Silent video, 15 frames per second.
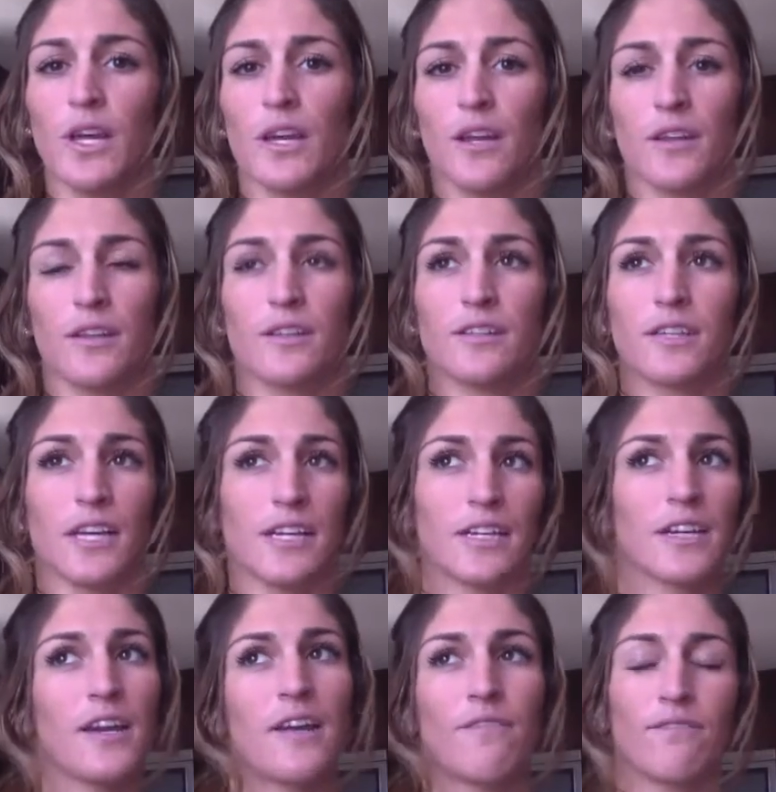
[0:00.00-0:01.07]
at like
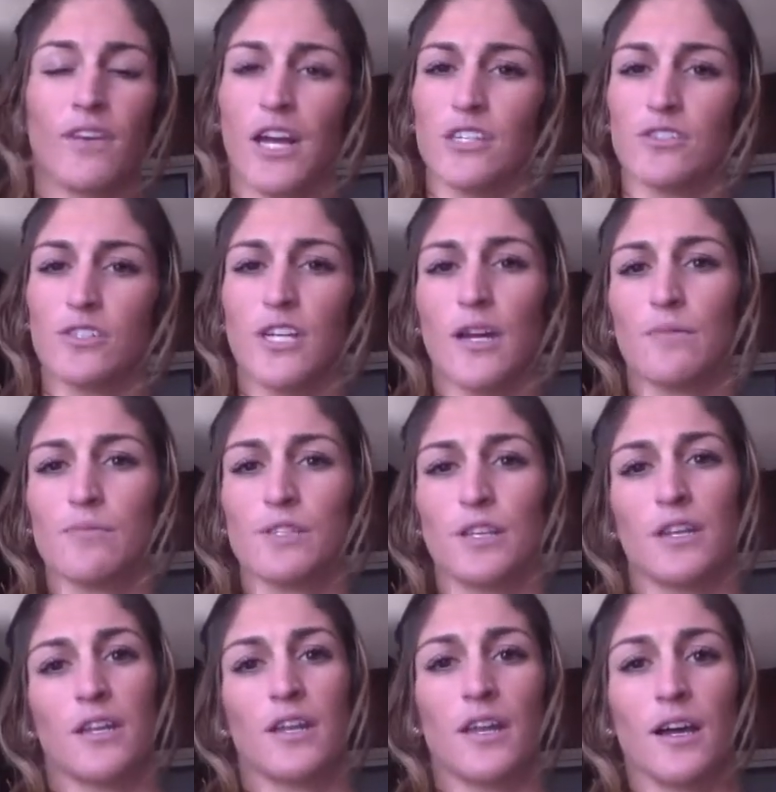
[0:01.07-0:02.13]
faster times
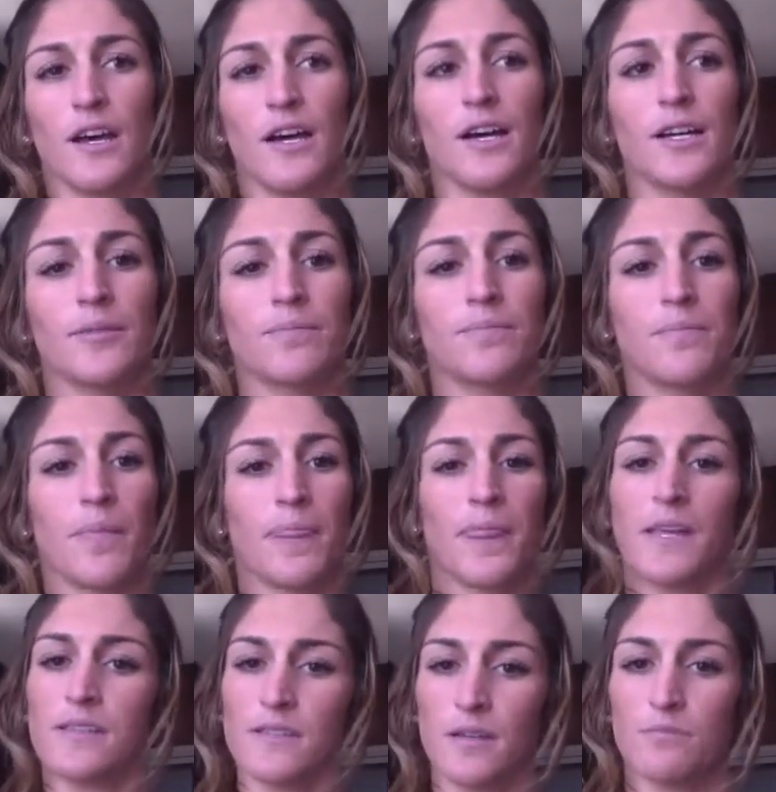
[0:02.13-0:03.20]
than
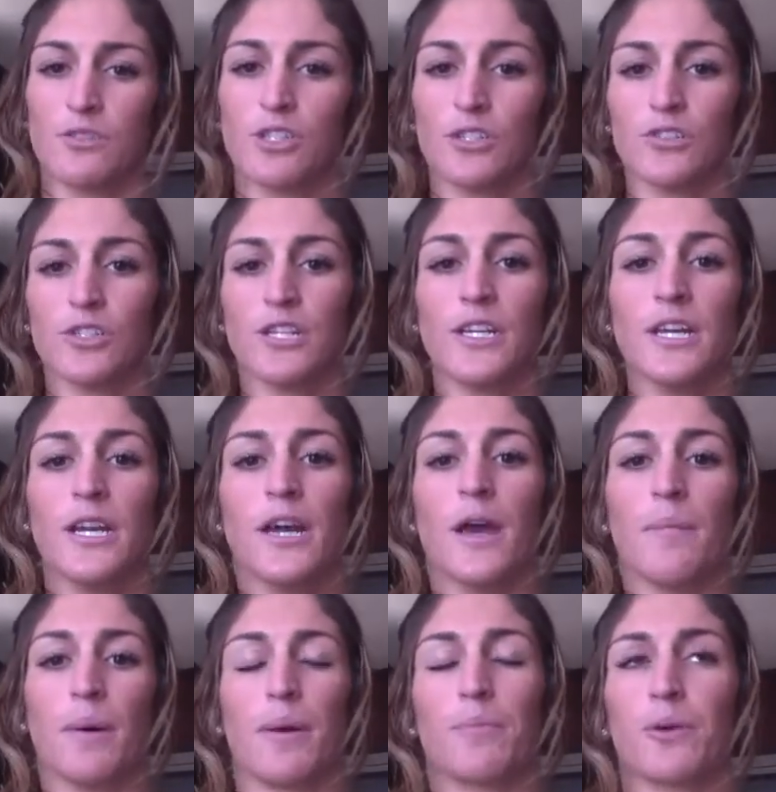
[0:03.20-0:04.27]
some children,
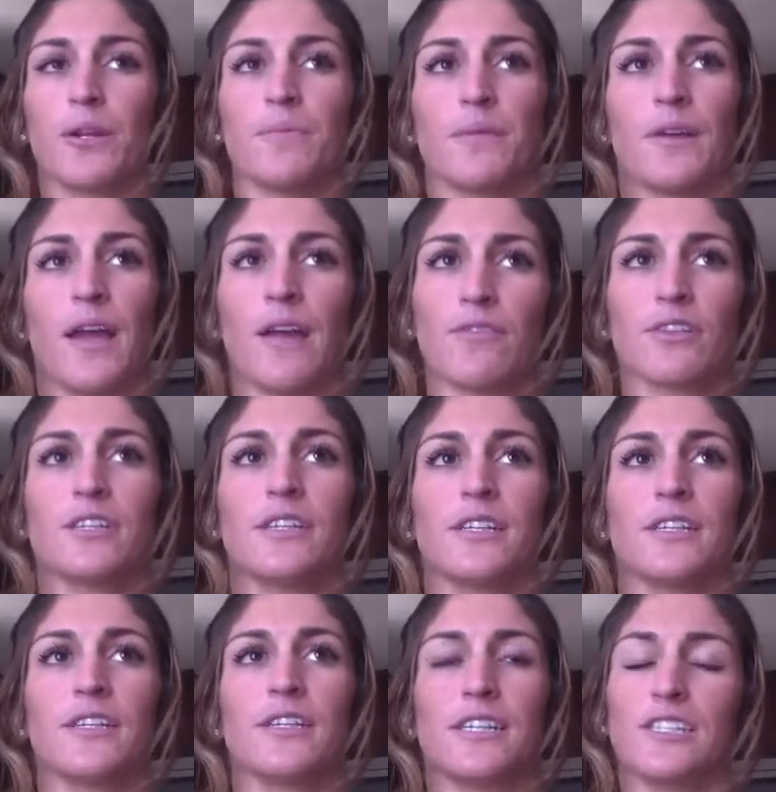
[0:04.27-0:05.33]
but
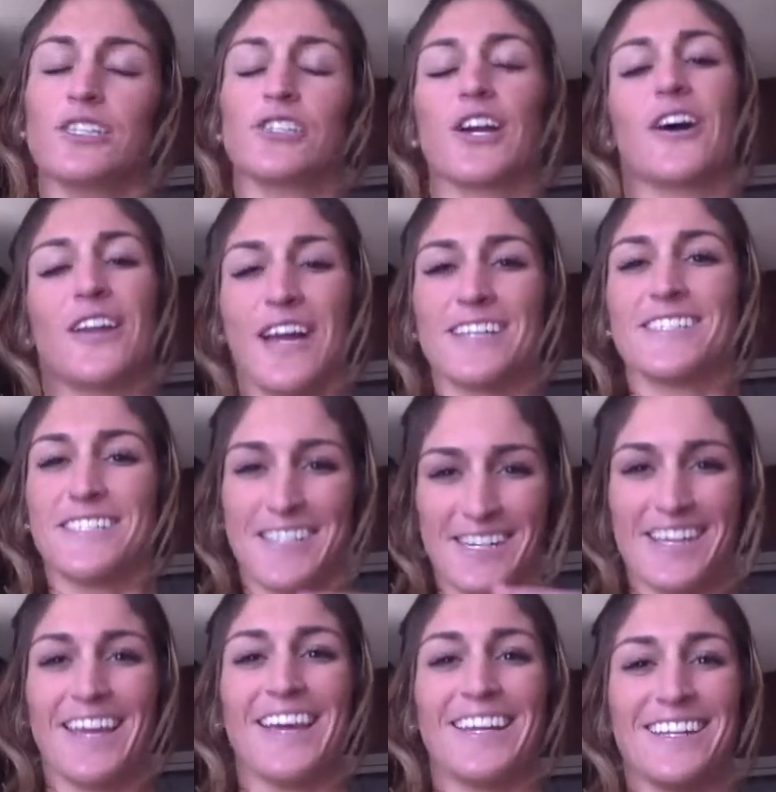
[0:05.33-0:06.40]
each child has to
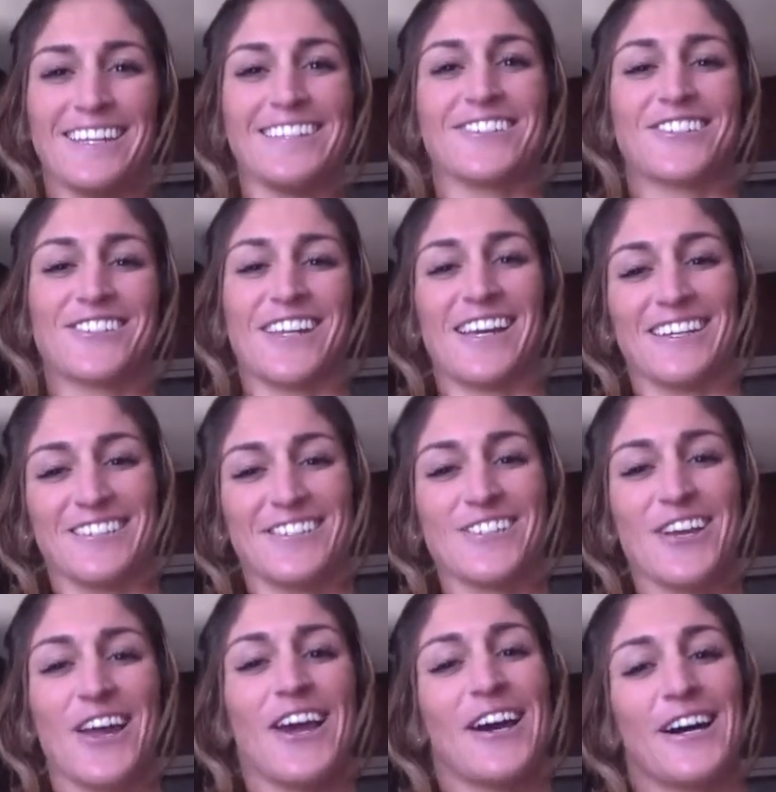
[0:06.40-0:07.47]
hit each stage.
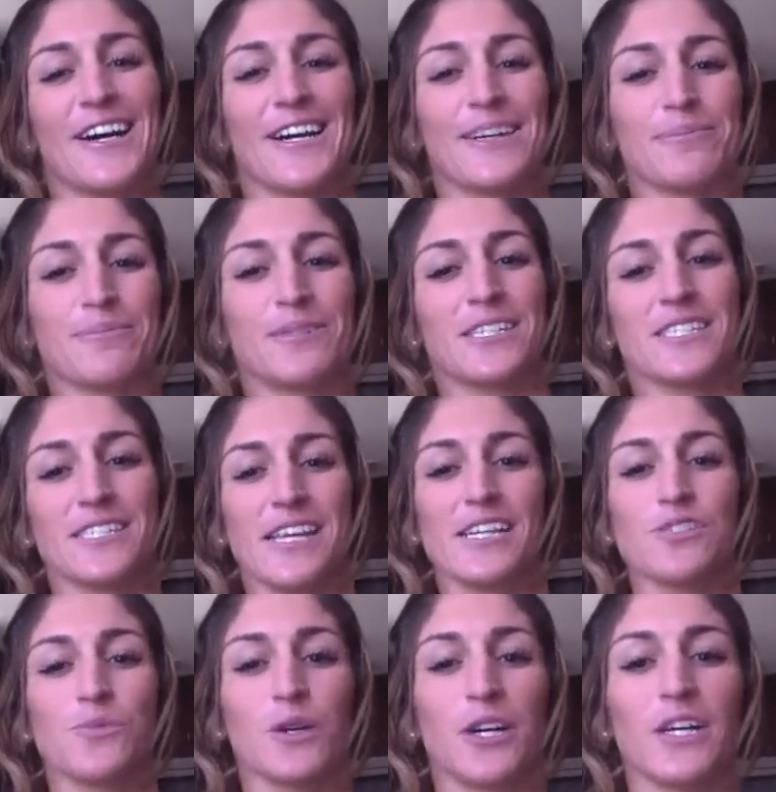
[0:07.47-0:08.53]

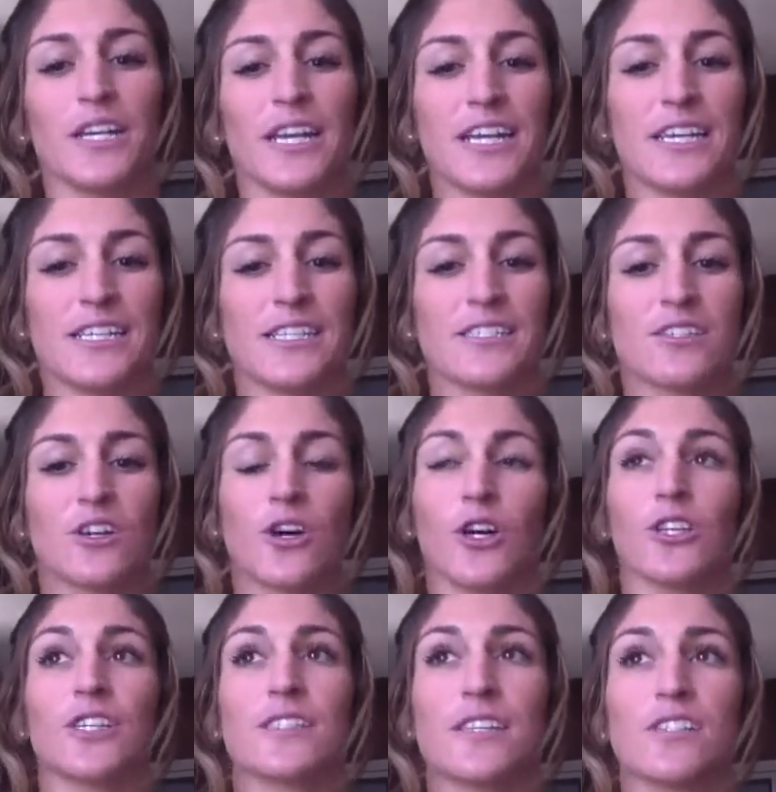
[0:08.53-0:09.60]
Stage one is
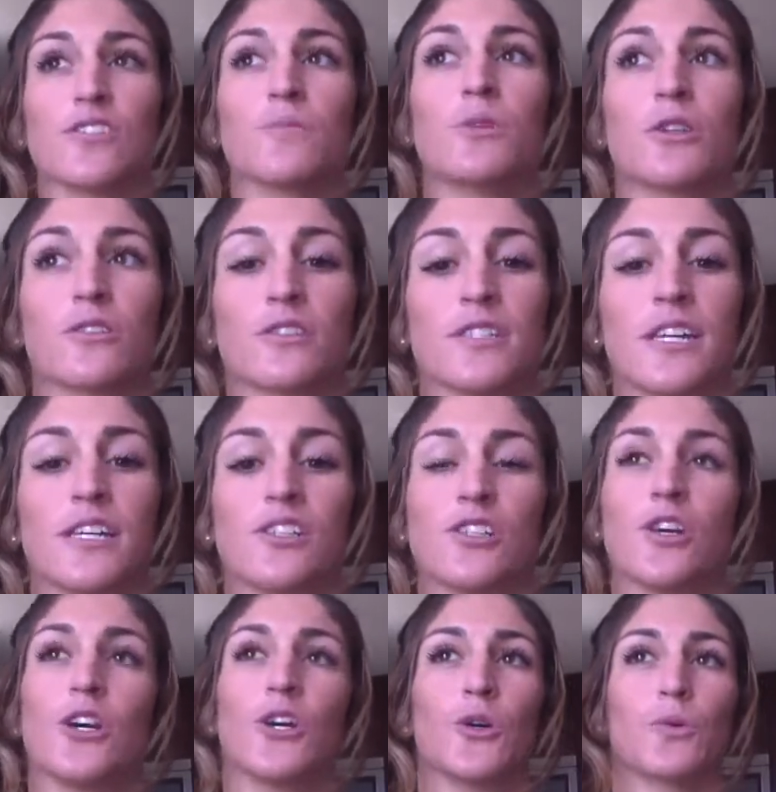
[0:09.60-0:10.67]
called the sensor motor stage,
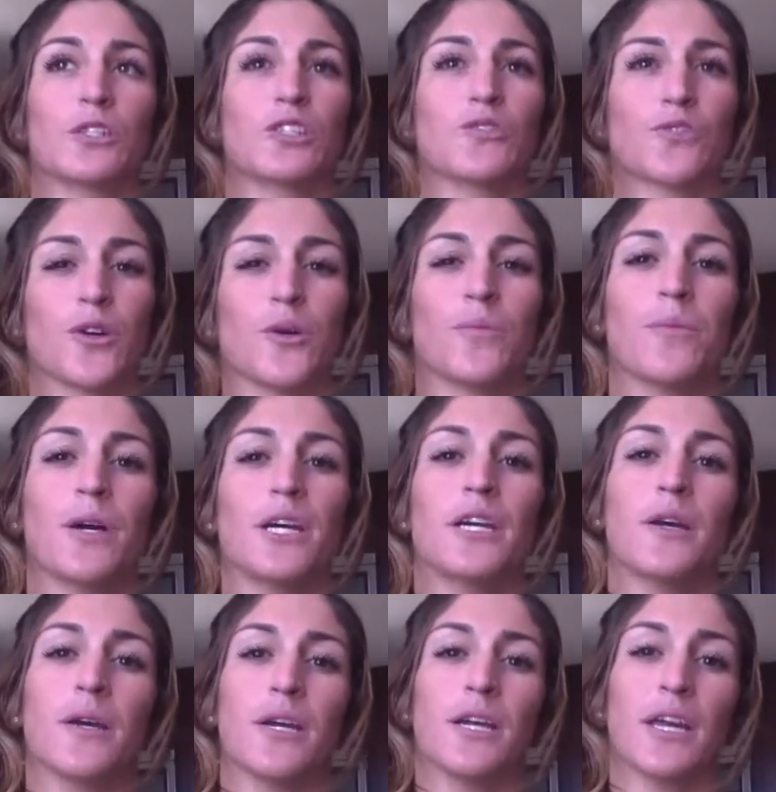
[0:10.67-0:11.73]
which is from
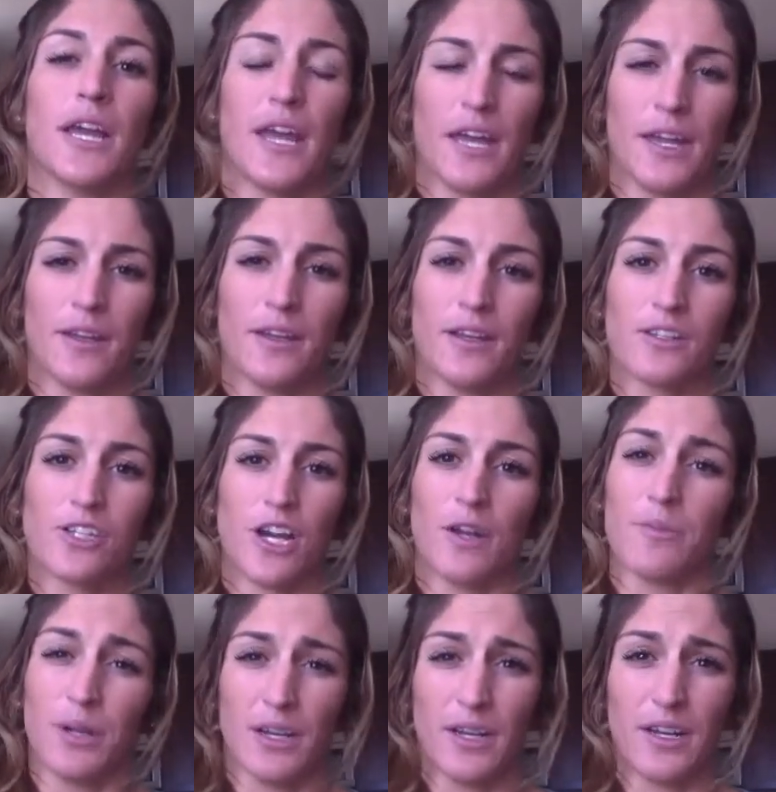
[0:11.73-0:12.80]
a
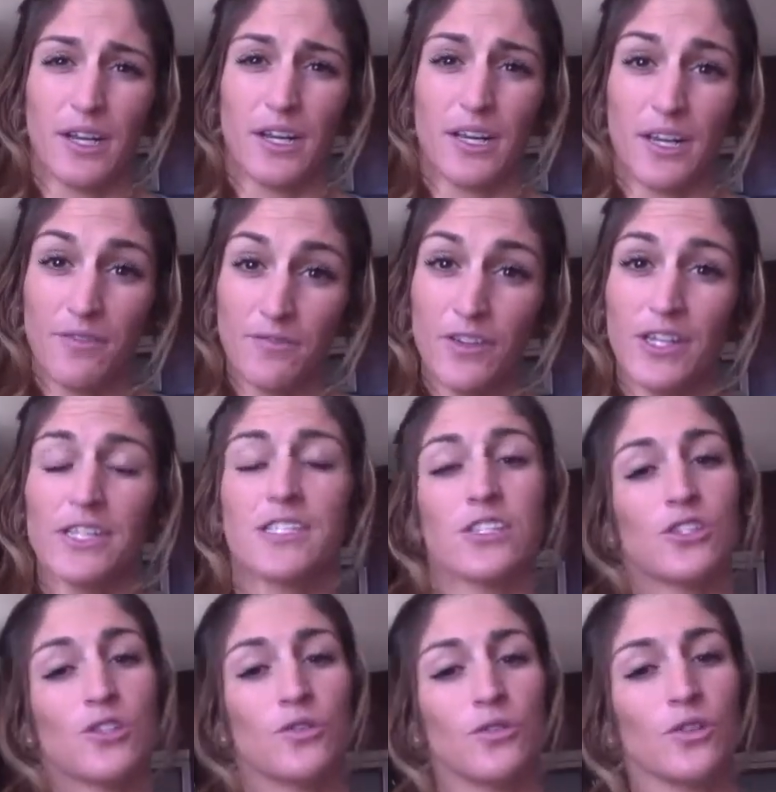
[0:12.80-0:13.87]
child being an infant to
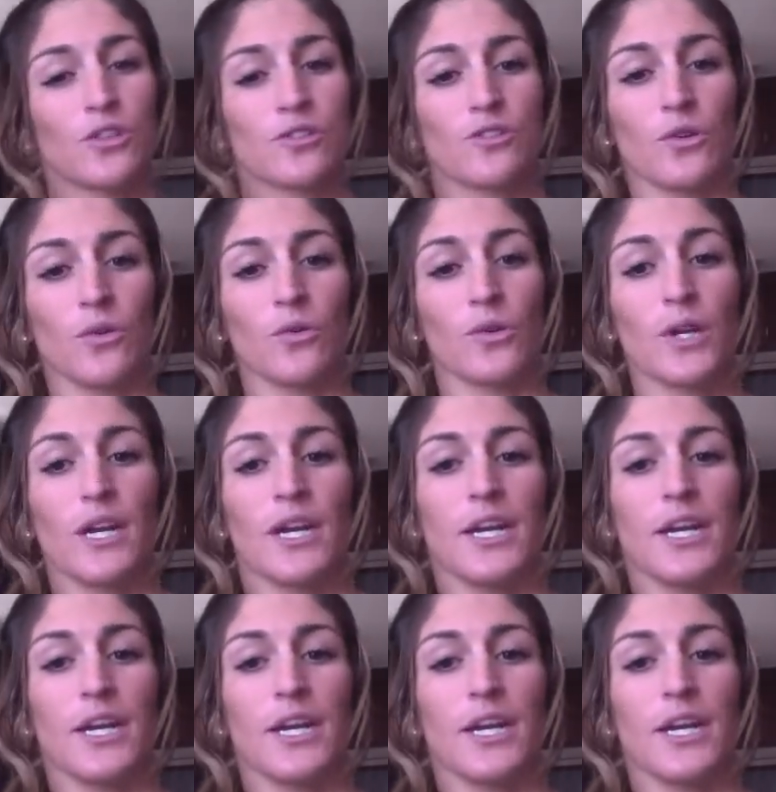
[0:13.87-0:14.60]
2 years old.